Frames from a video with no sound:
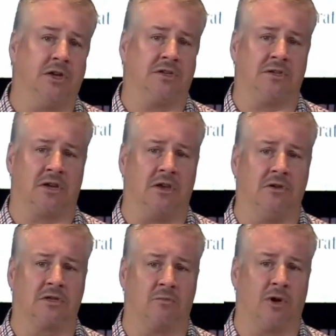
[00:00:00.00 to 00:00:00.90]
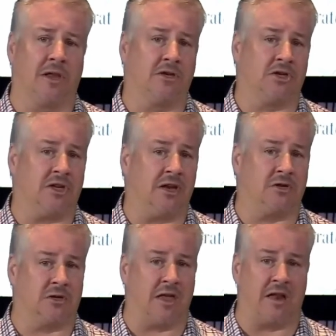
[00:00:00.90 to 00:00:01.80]
Jesus accused some religious
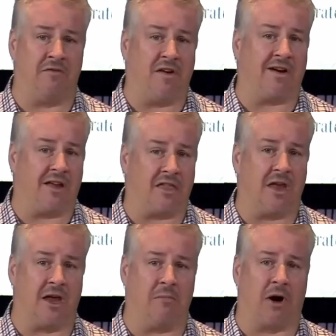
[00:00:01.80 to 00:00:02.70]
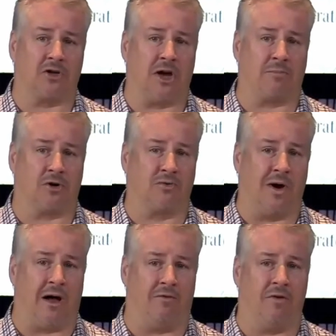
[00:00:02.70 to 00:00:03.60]
teachers of that very thing in Mark chapter
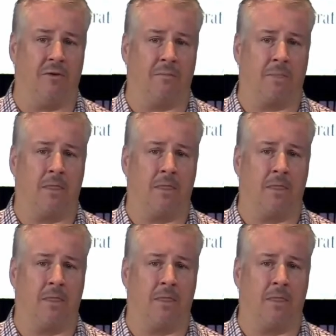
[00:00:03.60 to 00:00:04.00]
12.